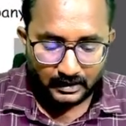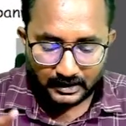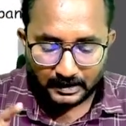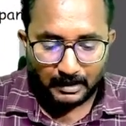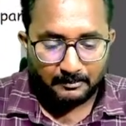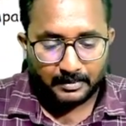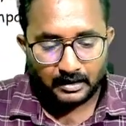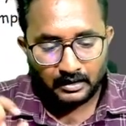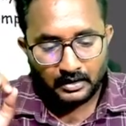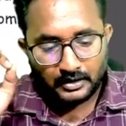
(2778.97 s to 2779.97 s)

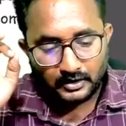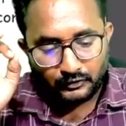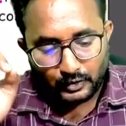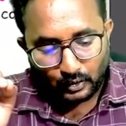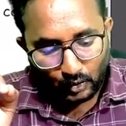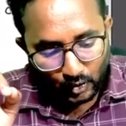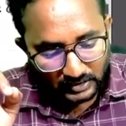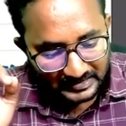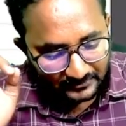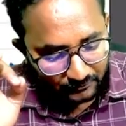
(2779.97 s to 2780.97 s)
Remember, if you know
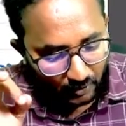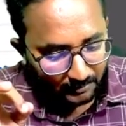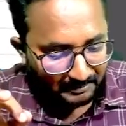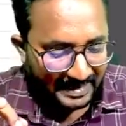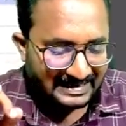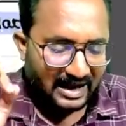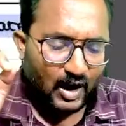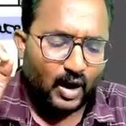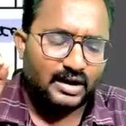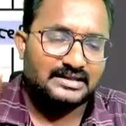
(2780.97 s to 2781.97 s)
this format,
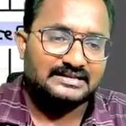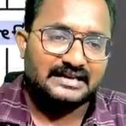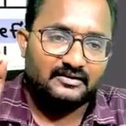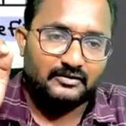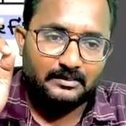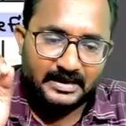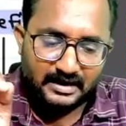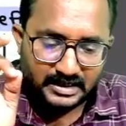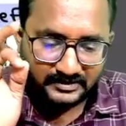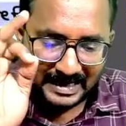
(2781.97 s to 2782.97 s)
all the things will be
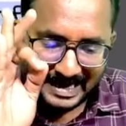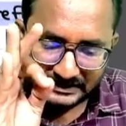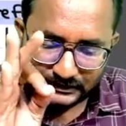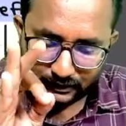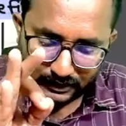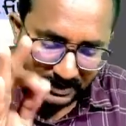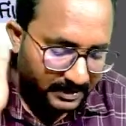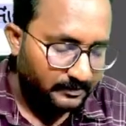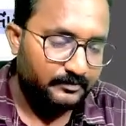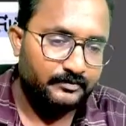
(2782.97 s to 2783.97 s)
in your hands
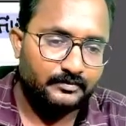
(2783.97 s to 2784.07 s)
only.